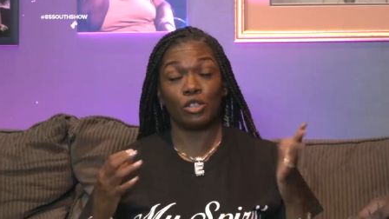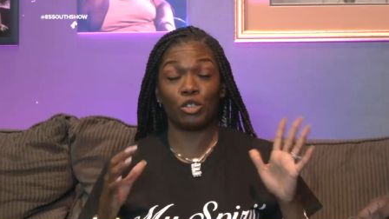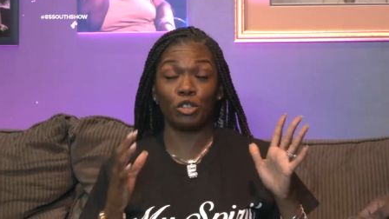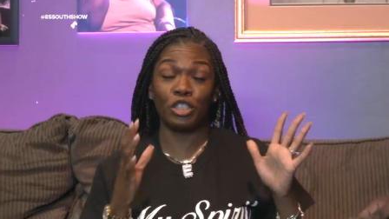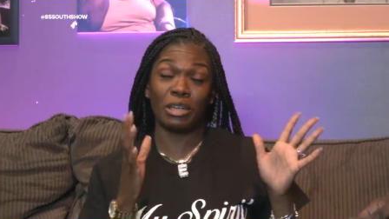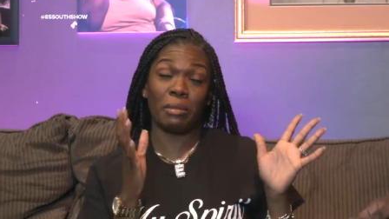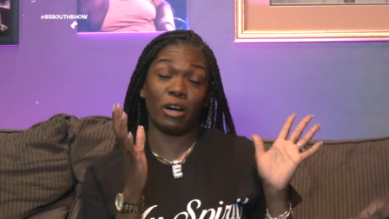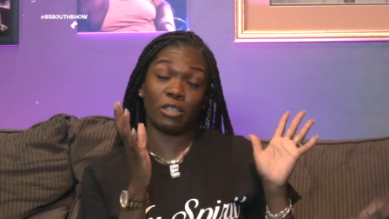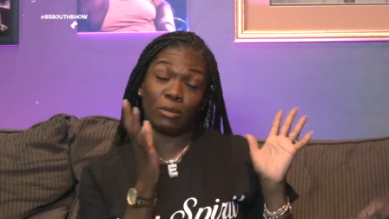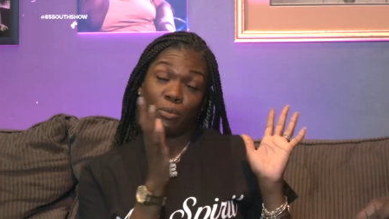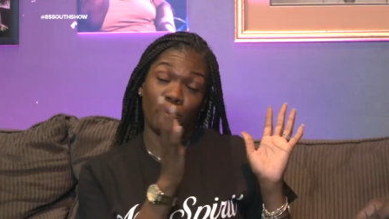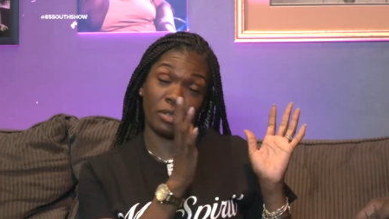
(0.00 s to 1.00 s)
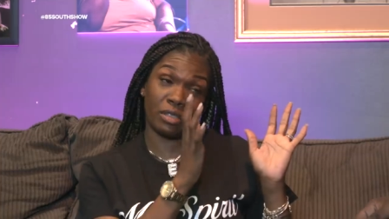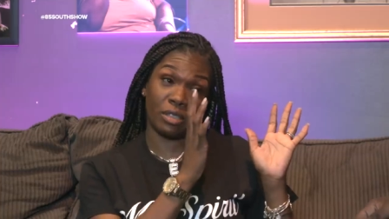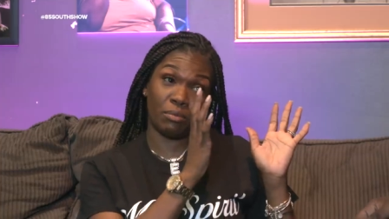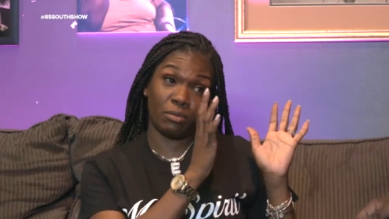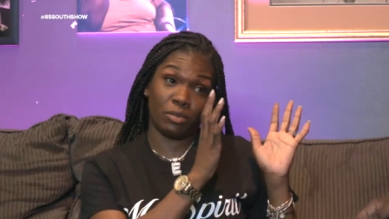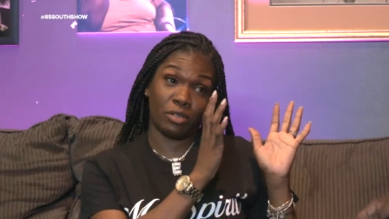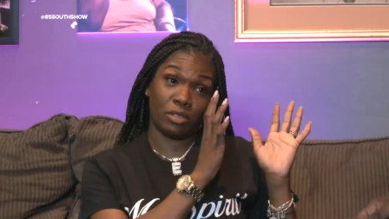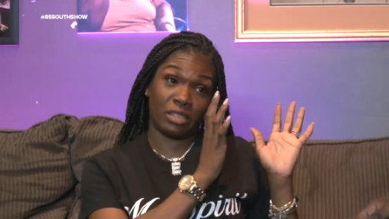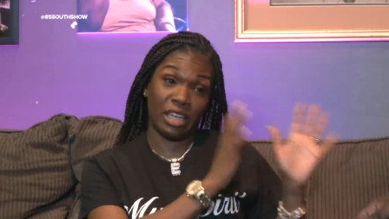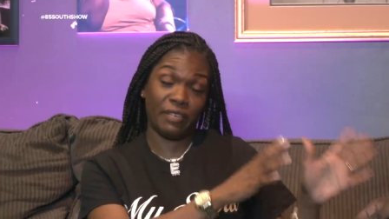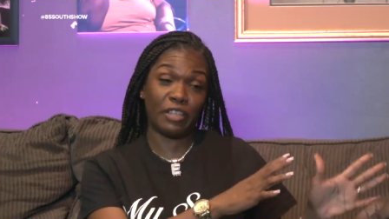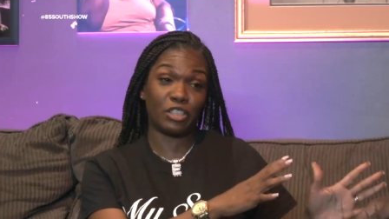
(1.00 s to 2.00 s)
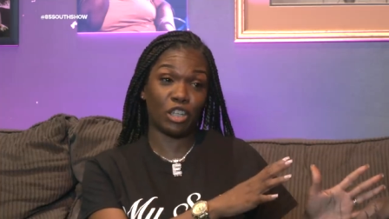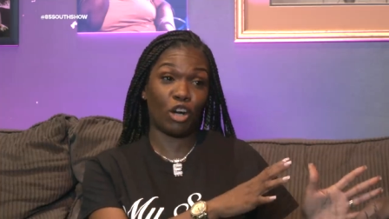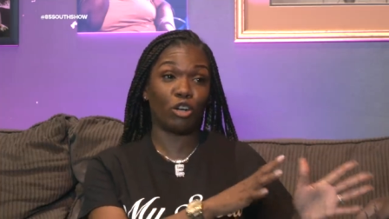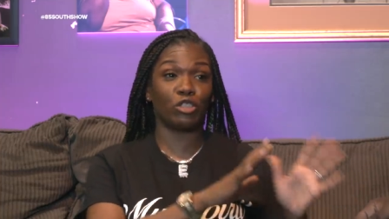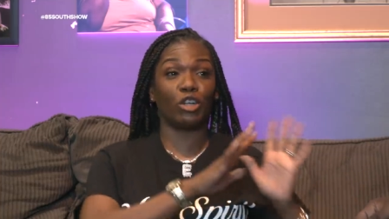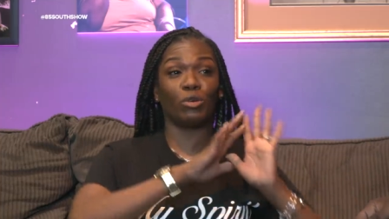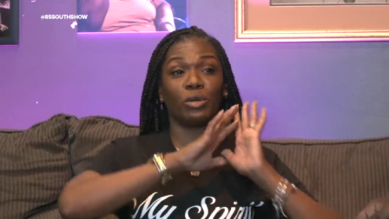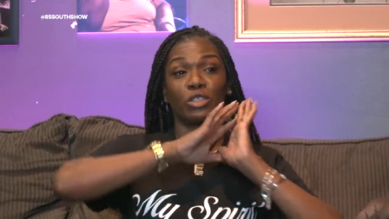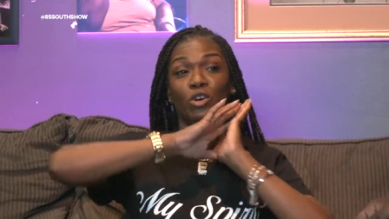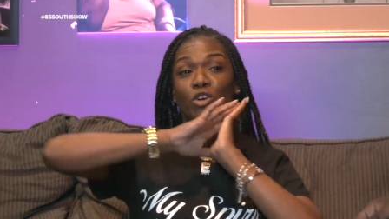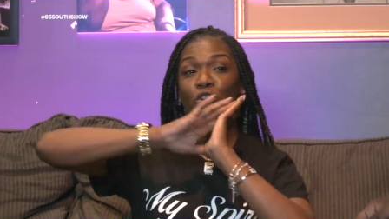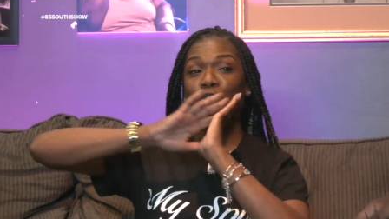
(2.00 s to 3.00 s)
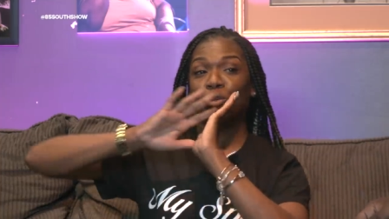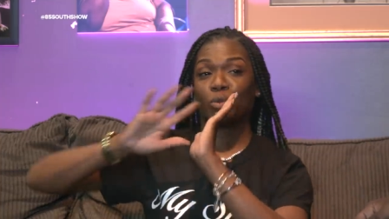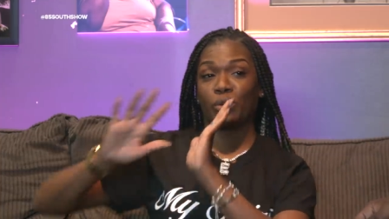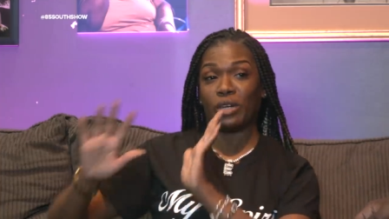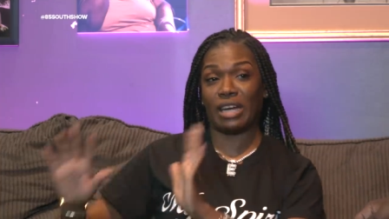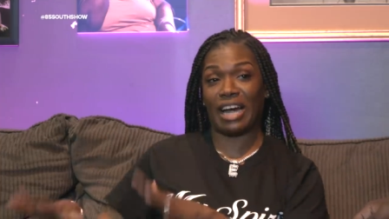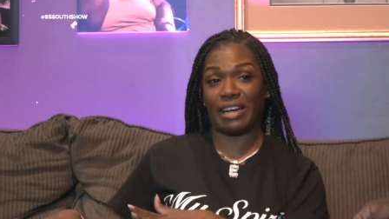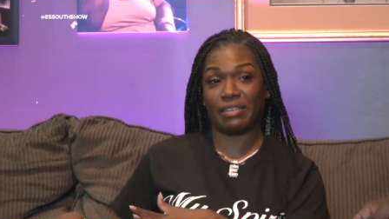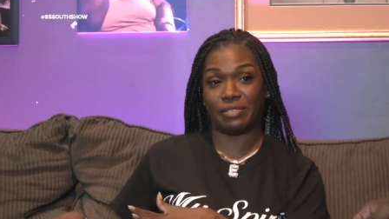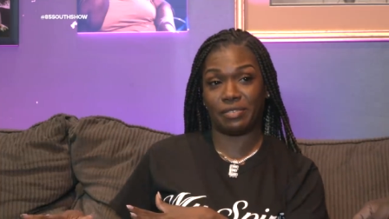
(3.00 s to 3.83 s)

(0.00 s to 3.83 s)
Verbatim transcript: So you talking about the the TV shows or what's going on in real life?